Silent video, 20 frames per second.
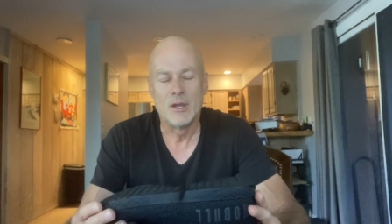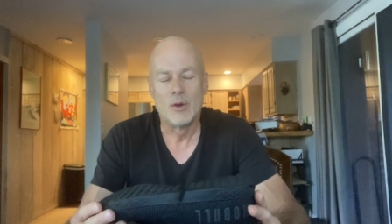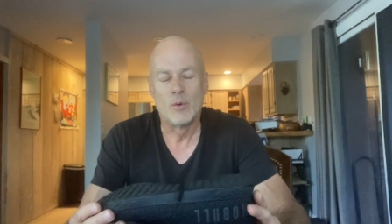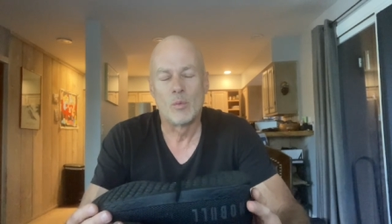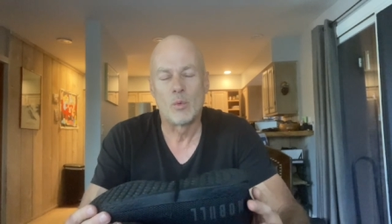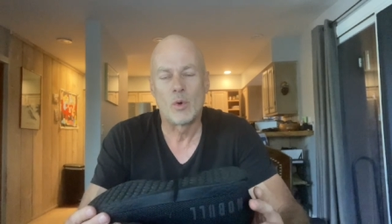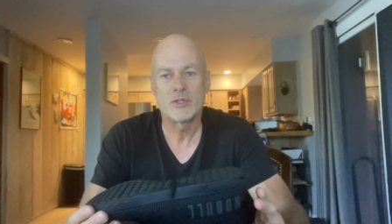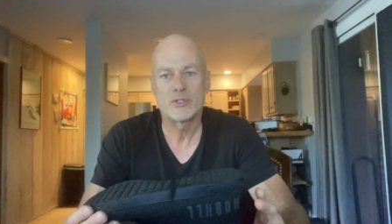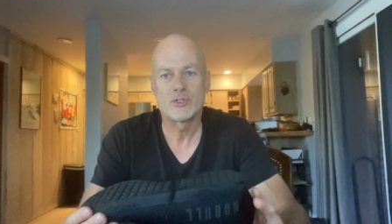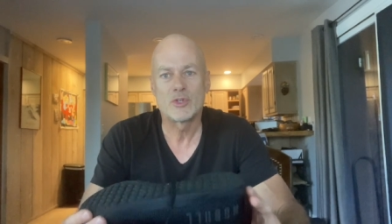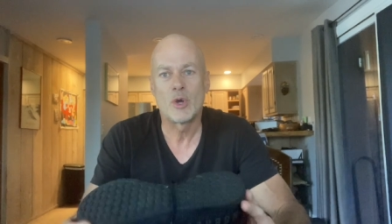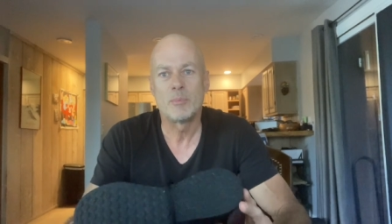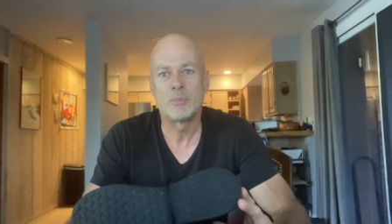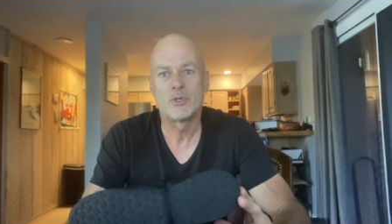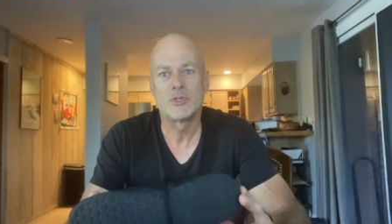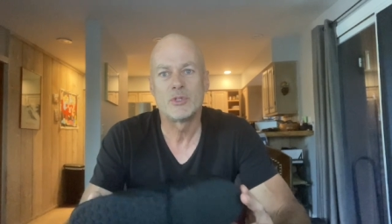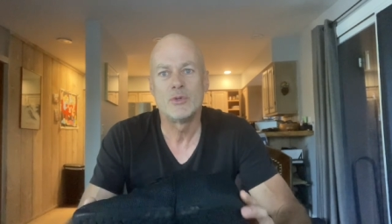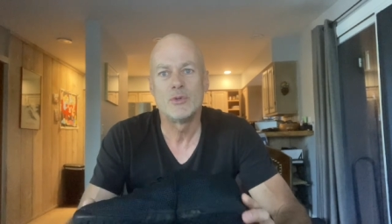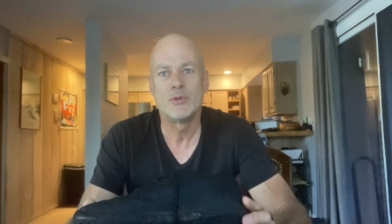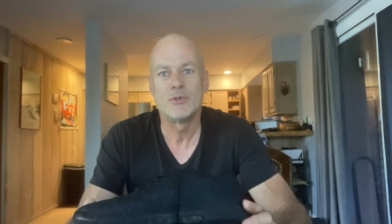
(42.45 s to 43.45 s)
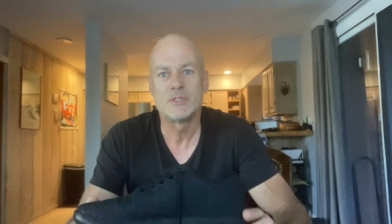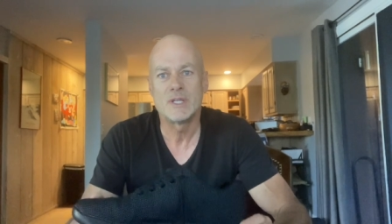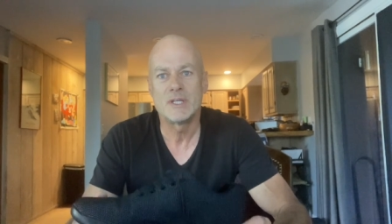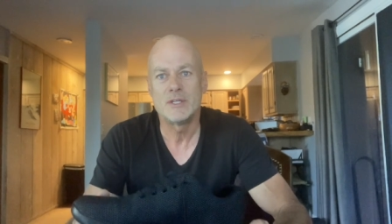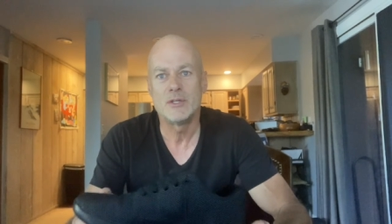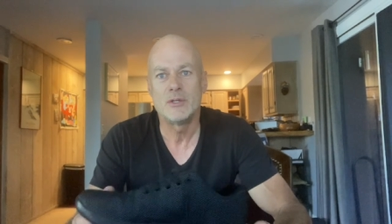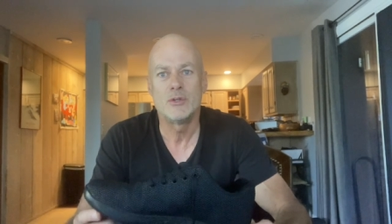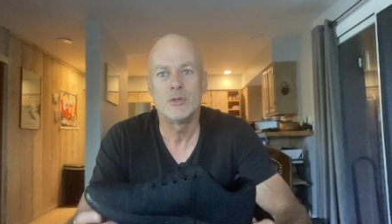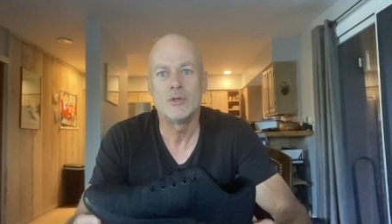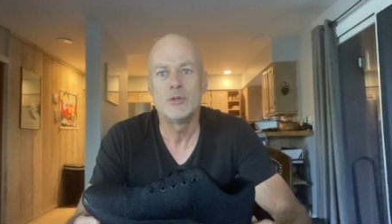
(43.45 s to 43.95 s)
what type of shoes that
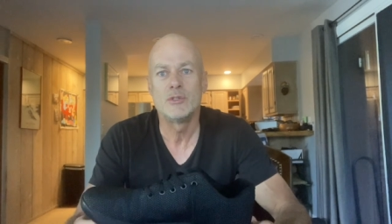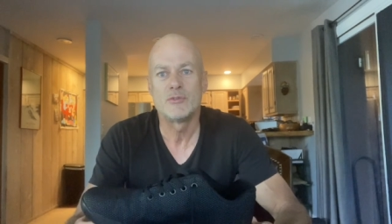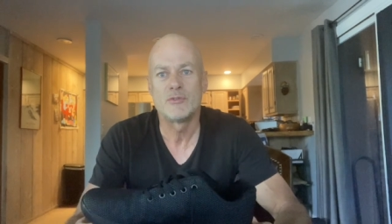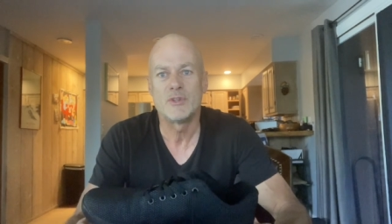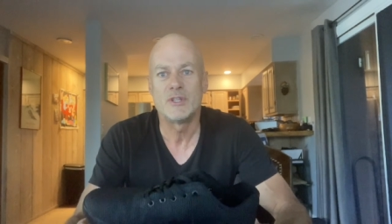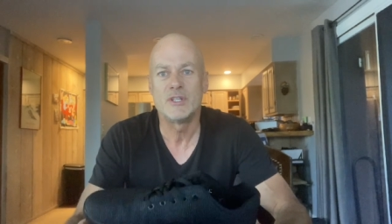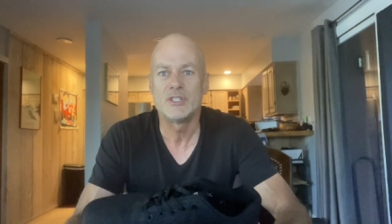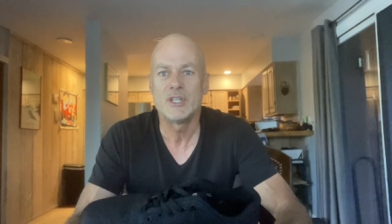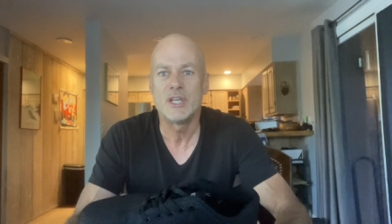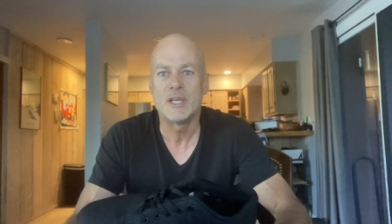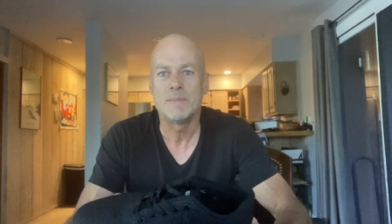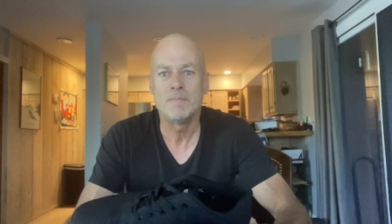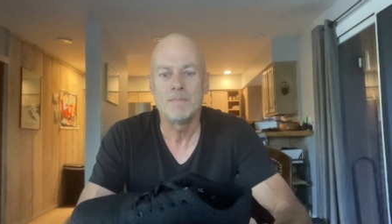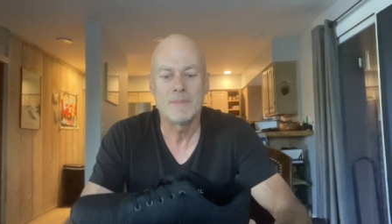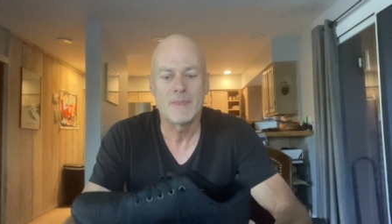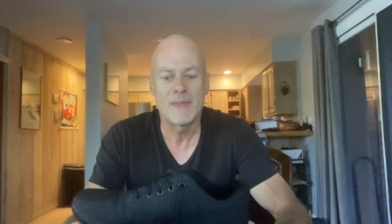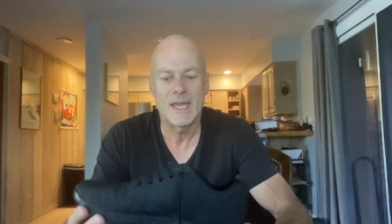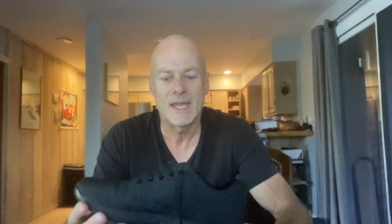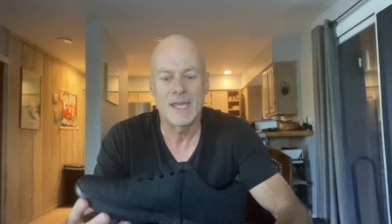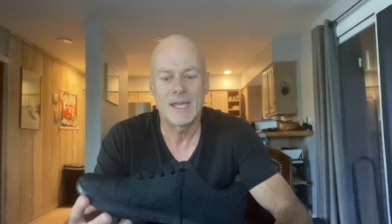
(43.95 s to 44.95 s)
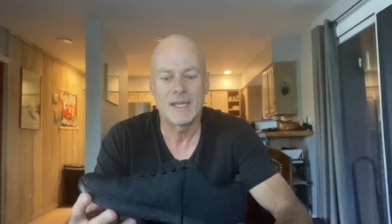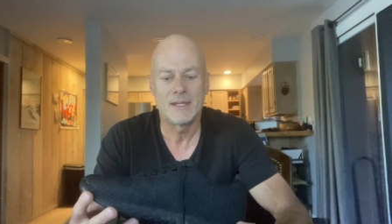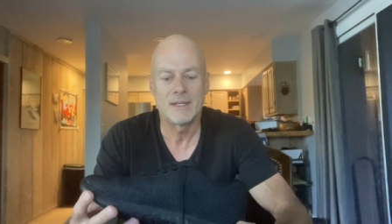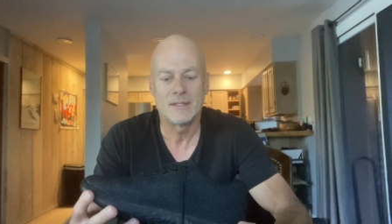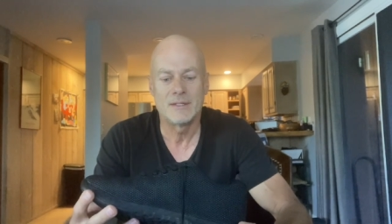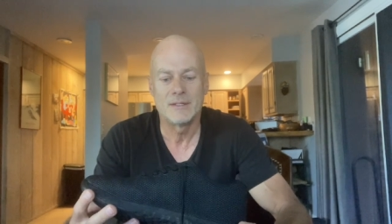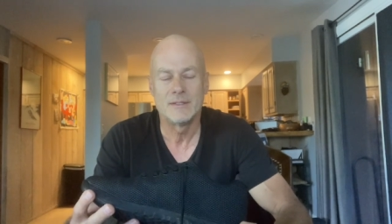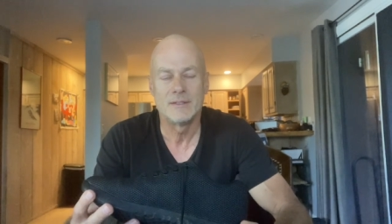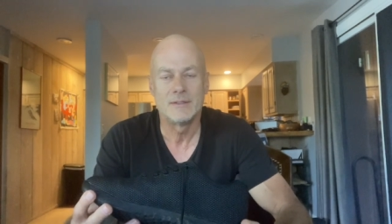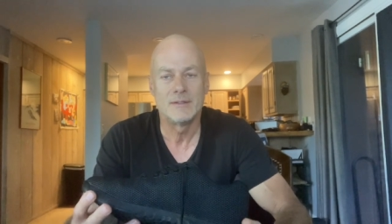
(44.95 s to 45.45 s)
you use for the gym
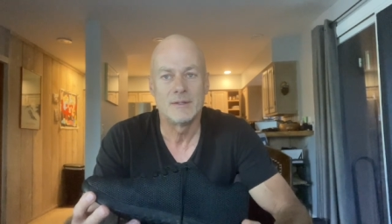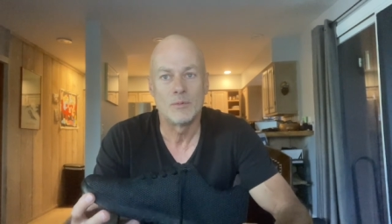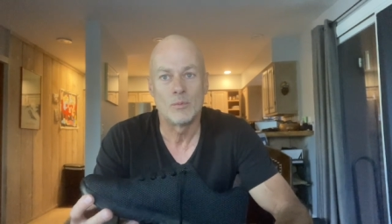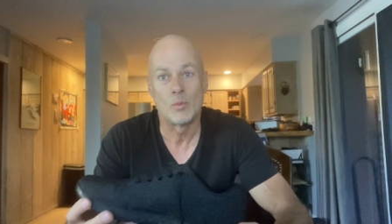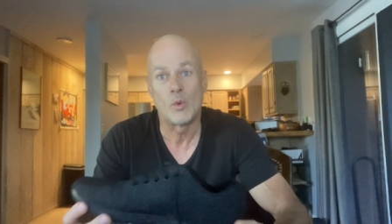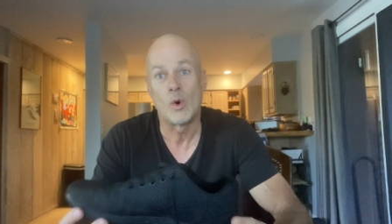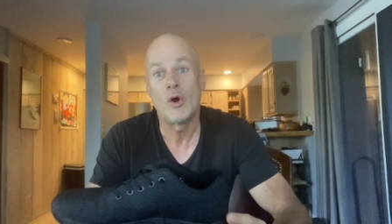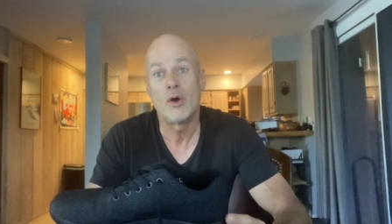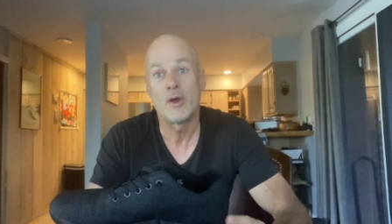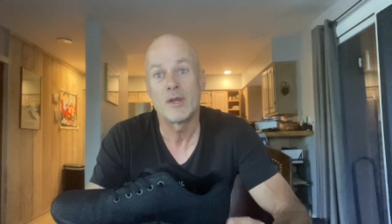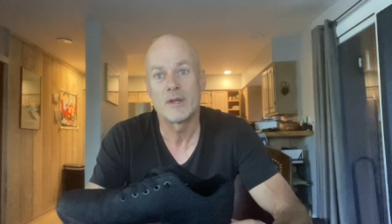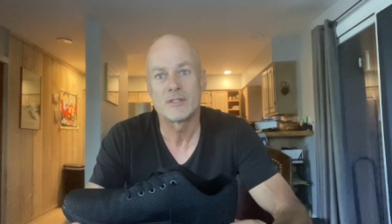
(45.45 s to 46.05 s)
and why,